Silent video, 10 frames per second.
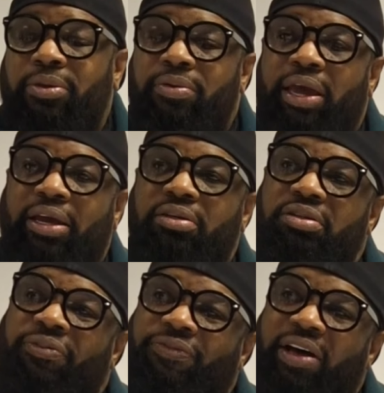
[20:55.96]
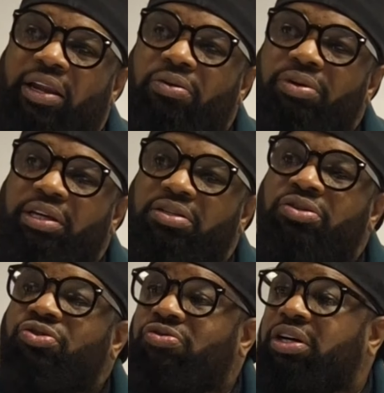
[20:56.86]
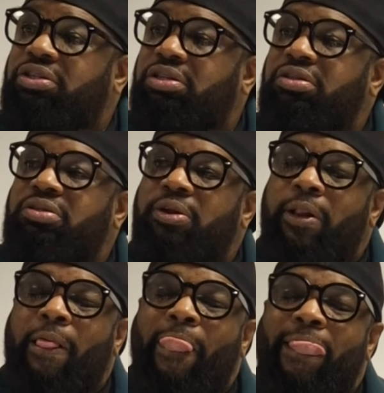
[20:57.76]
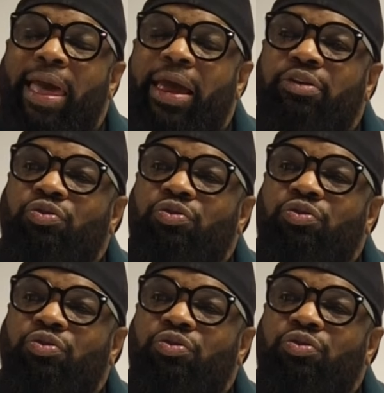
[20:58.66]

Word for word: and to follow his instructions. And